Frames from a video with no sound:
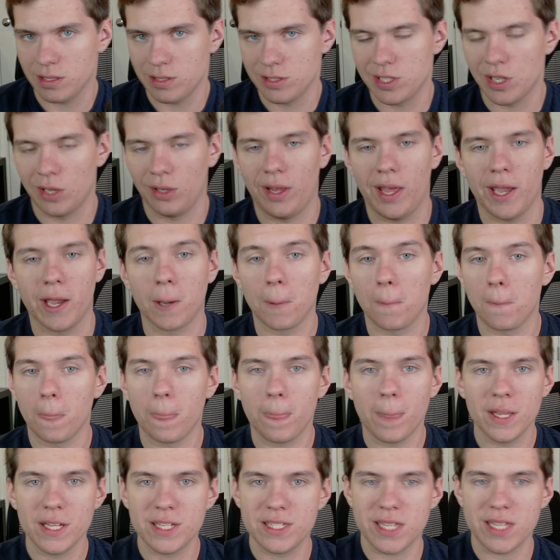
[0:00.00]
So like,
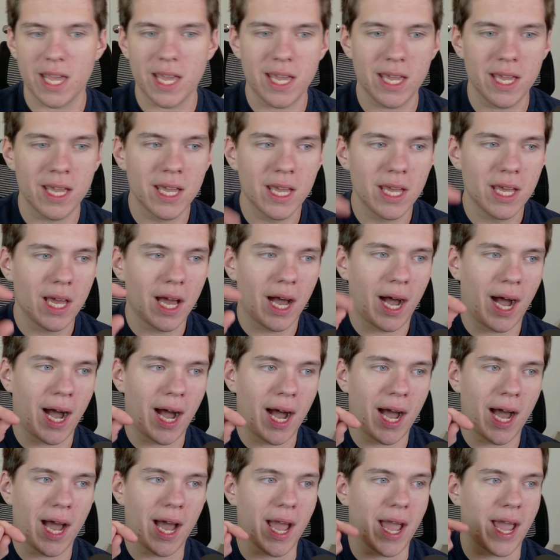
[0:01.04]
say
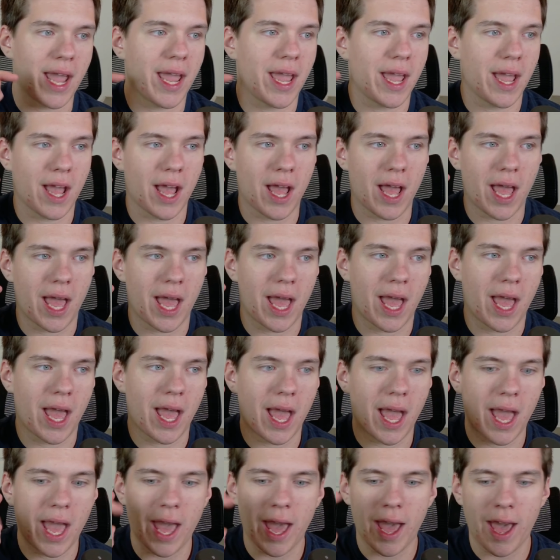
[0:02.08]
I
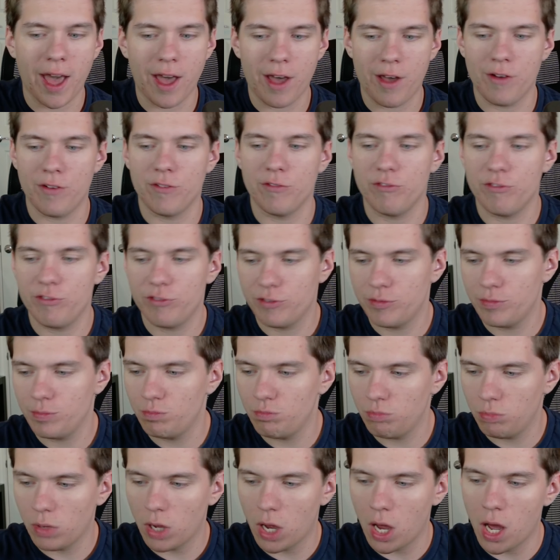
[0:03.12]
have
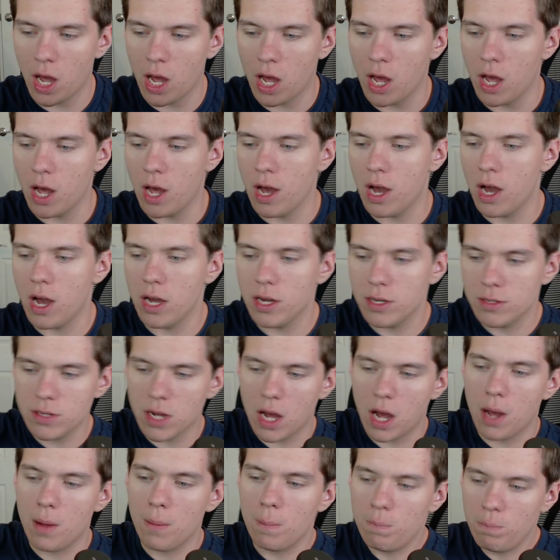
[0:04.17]

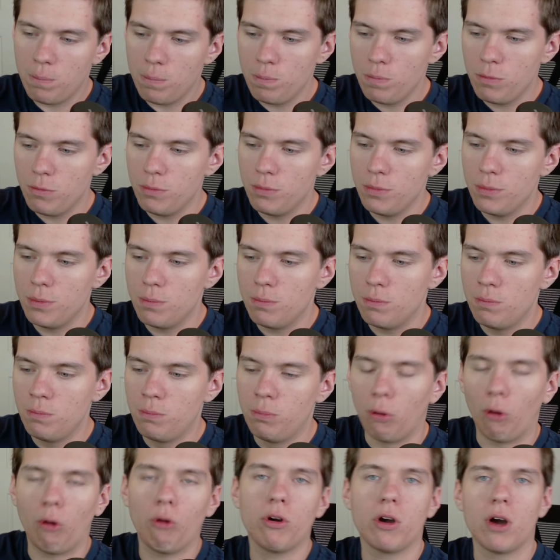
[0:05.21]
a
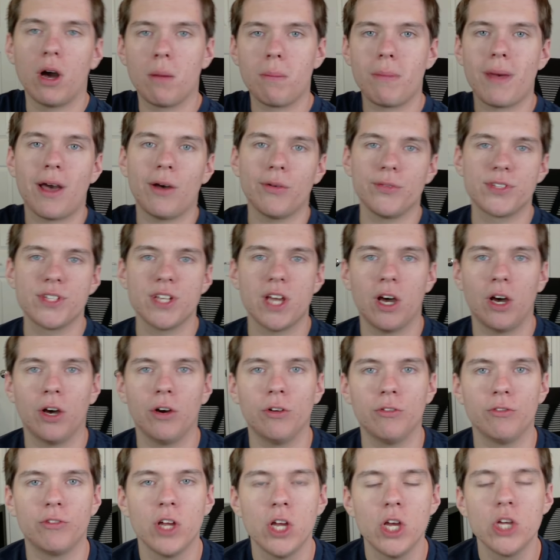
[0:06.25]
bulk amount
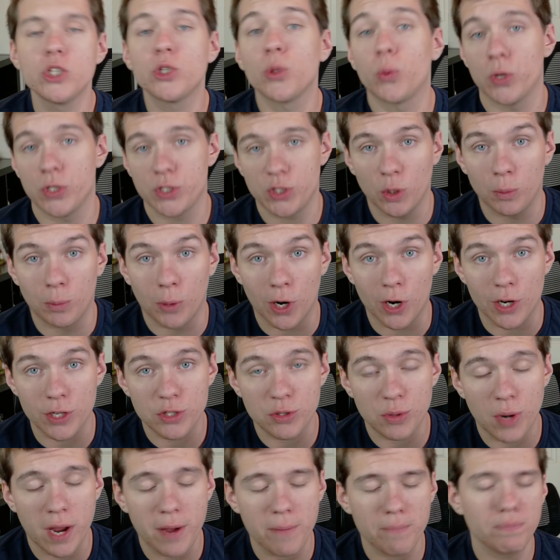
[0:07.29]
of torso
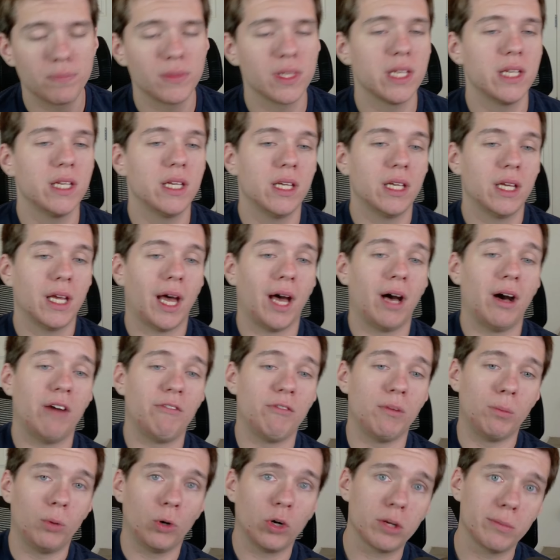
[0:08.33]
parts, right? I'll have
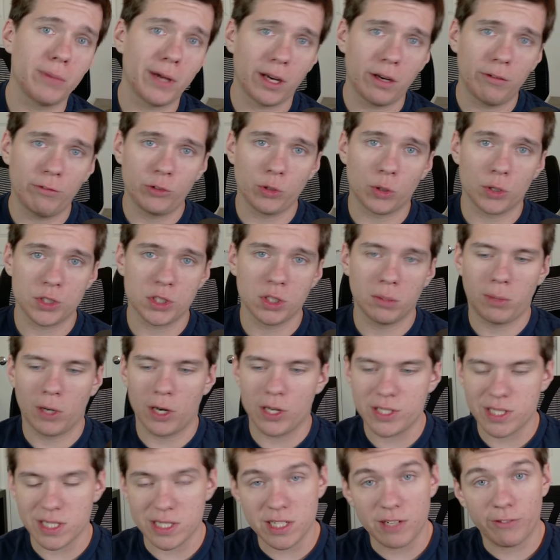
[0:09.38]
a bulk amount of torso
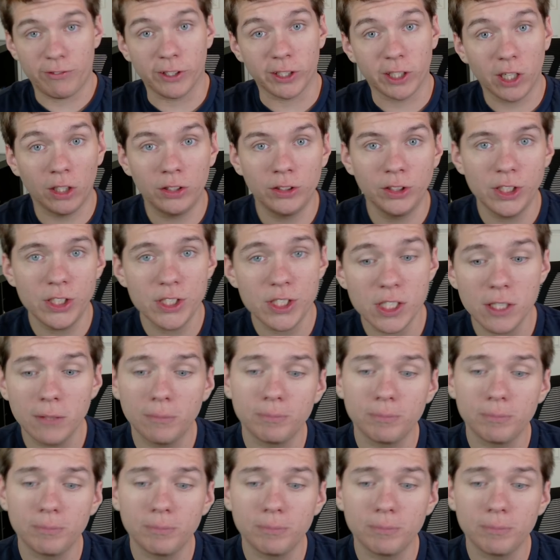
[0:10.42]
parts in different colors.